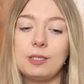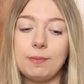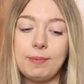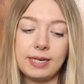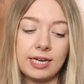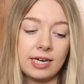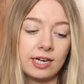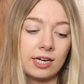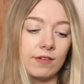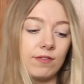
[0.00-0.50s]

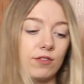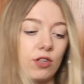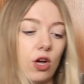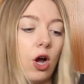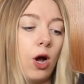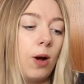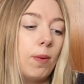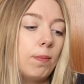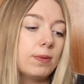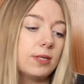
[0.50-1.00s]
speaking of
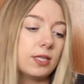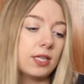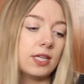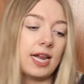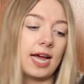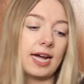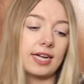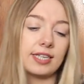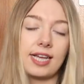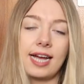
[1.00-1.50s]
tops, the
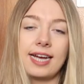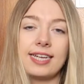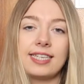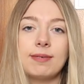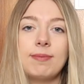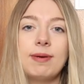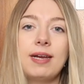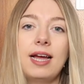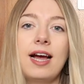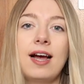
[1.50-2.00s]
next
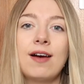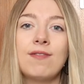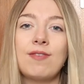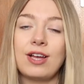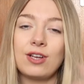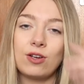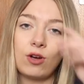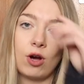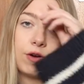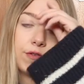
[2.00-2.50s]
item I have,
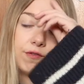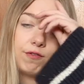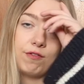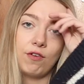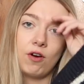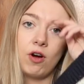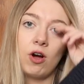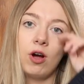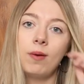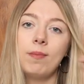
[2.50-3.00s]
I got
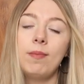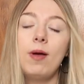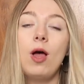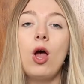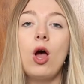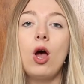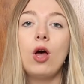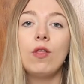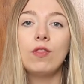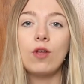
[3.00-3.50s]
from
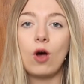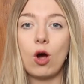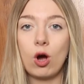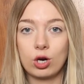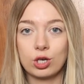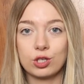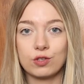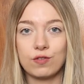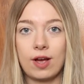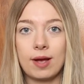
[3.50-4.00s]
the
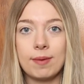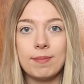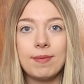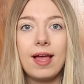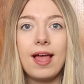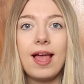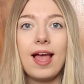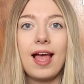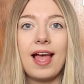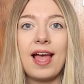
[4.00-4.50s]
Oxfam.
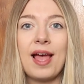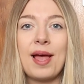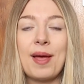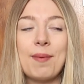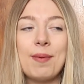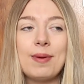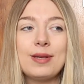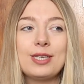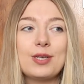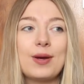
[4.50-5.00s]

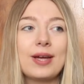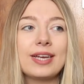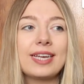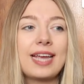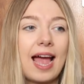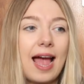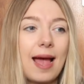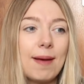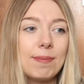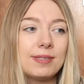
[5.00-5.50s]
So I
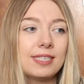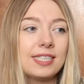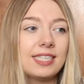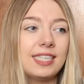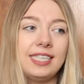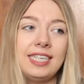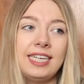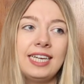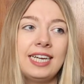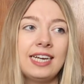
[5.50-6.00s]
kept
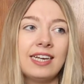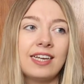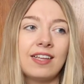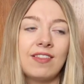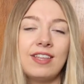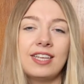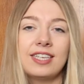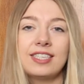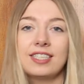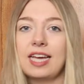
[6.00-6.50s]

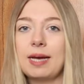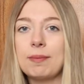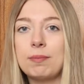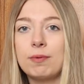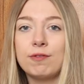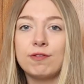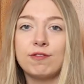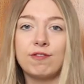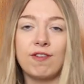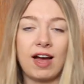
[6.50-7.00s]
seeing this type
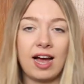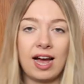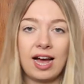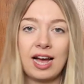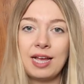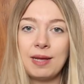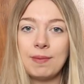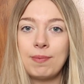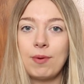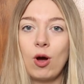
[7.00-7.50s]
of
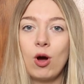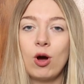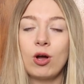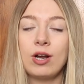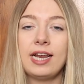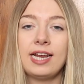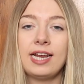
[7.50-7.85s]
vibe on